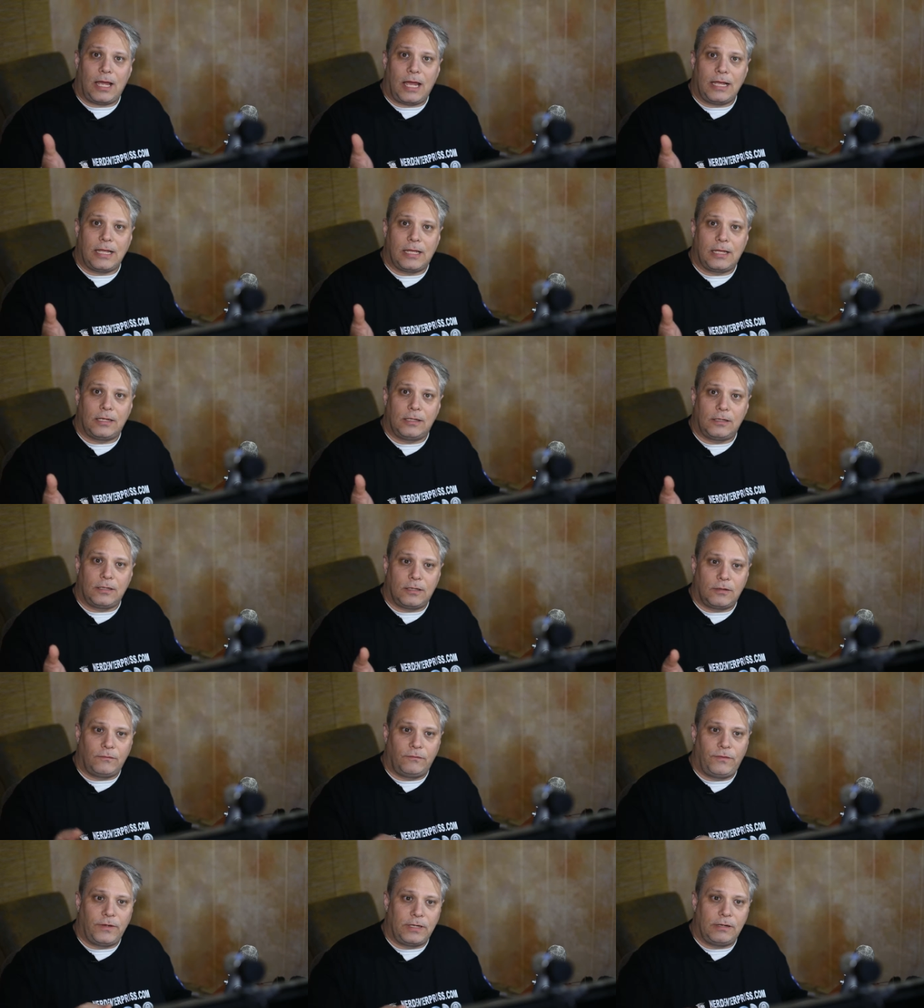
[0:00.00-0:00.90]
I can
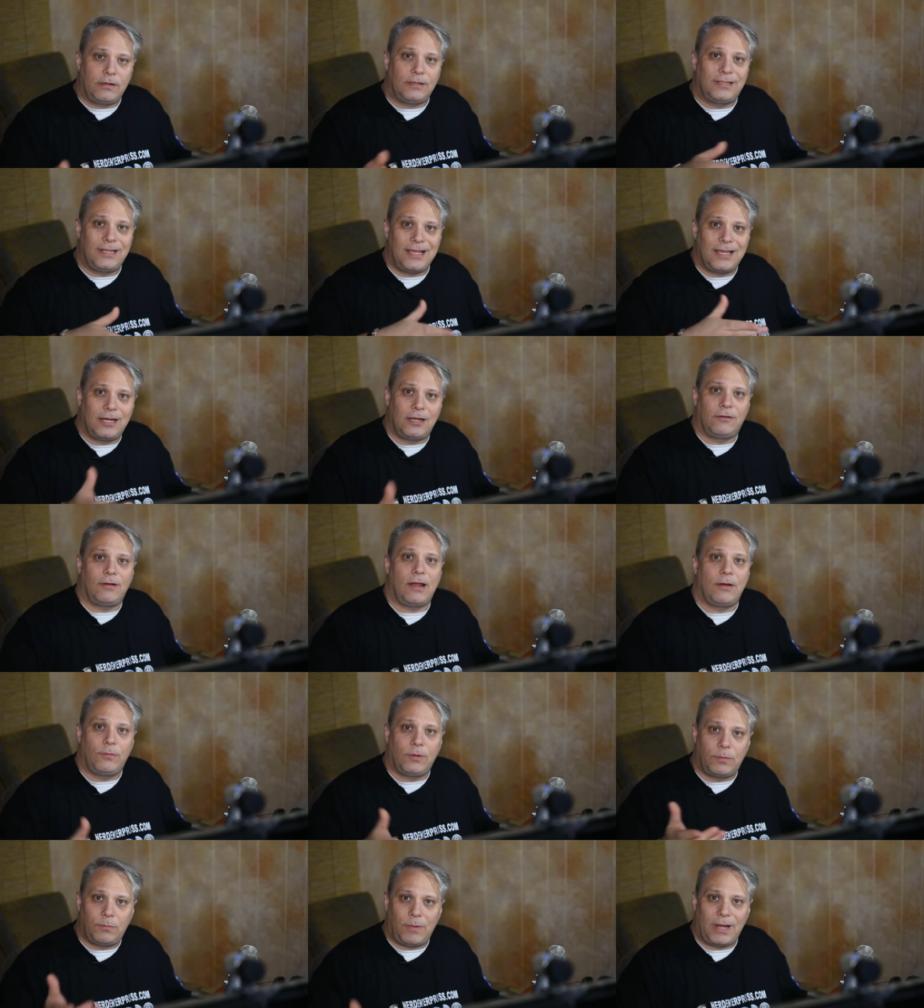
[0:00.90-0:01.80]
configure it to integrate
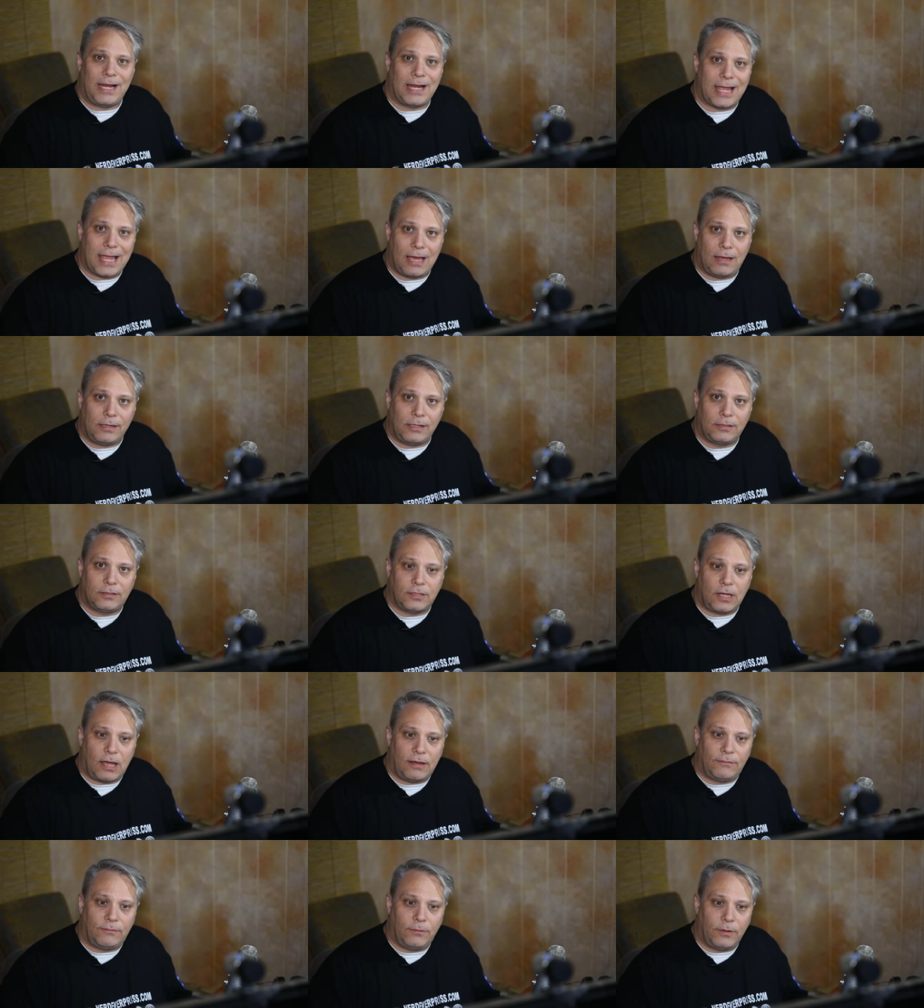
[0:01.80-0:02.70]
with my accounting
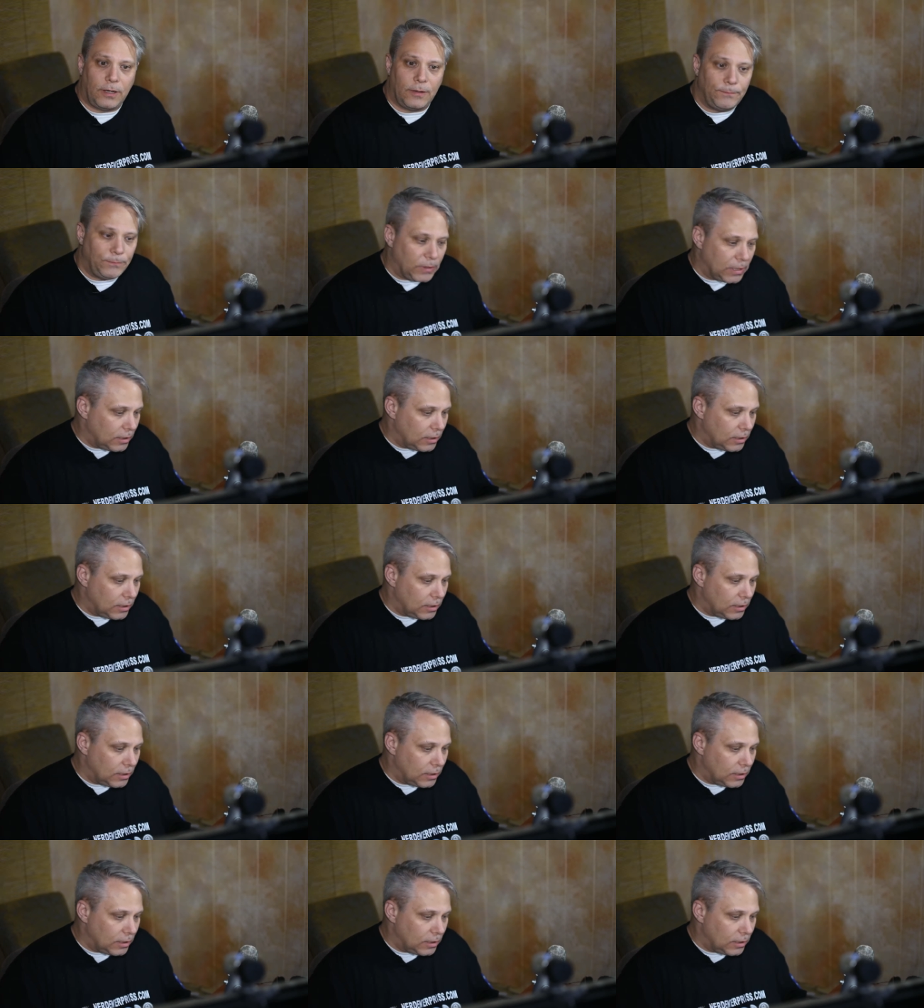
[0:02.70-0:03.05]
software